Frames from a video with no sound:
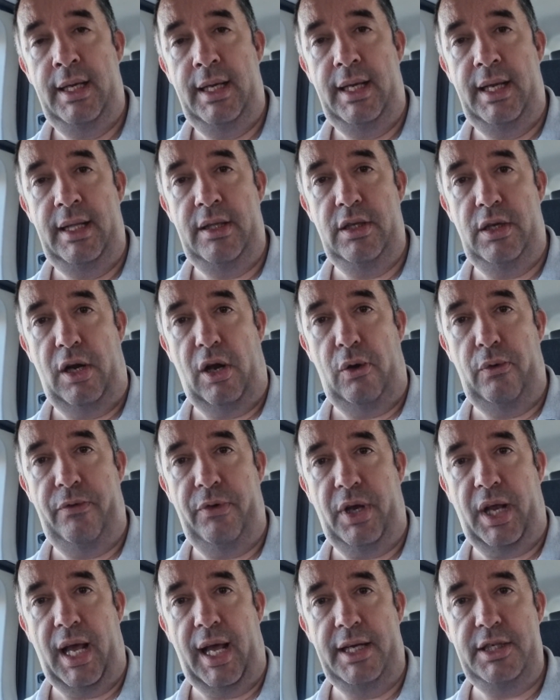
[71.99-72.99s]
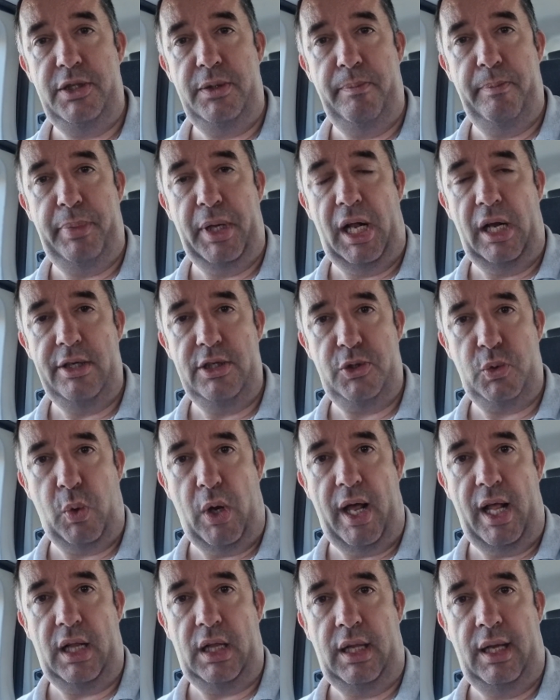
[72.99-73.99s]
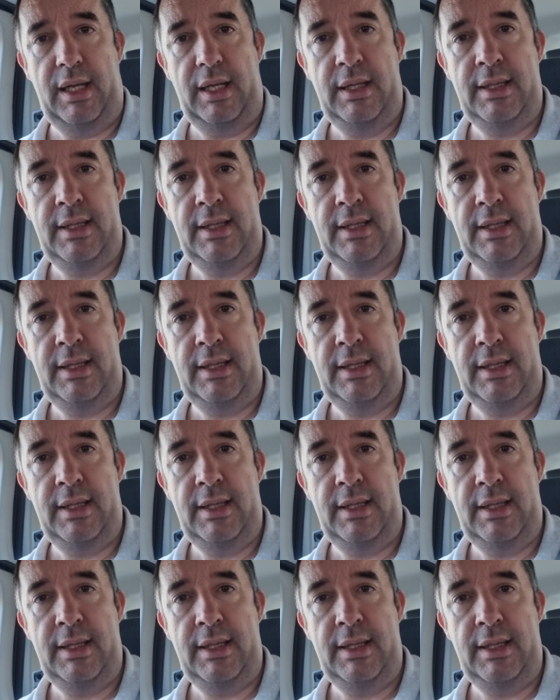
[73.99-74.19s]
hit the notification bell as well.